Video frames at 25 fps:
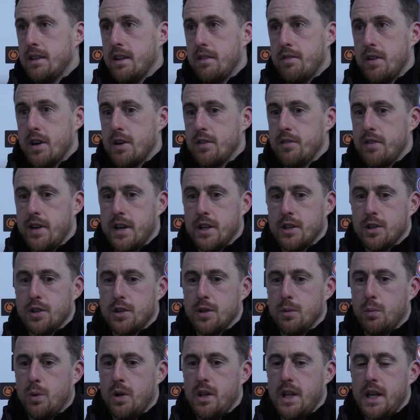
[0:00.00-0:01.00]
They're very, very good
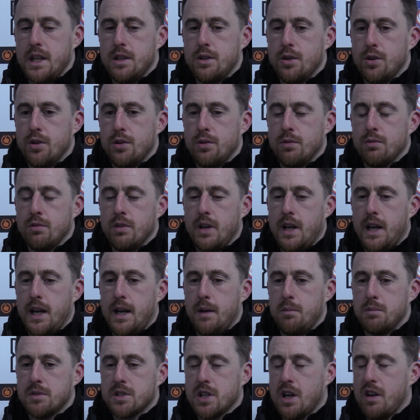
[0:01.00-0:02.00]
at what they do.
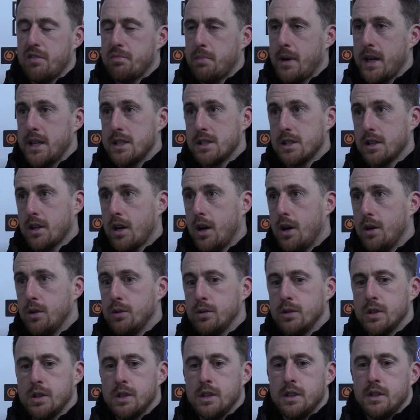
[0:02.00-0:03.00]
Tough place to
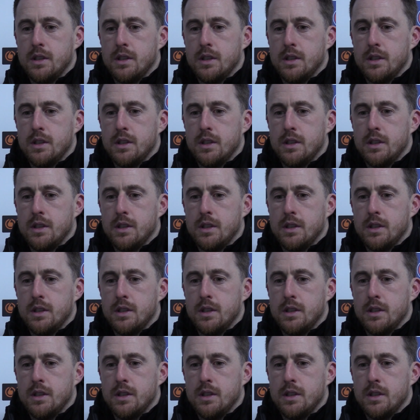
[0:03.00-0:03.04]
go.